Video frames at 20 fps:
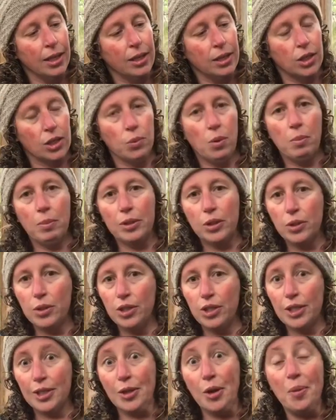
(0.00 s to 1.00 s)
So what we'll do
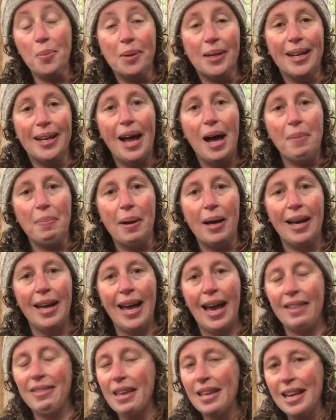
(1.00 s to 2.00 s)
is just open it up,
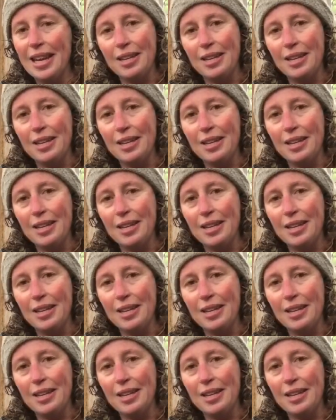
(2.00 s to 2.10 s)
and then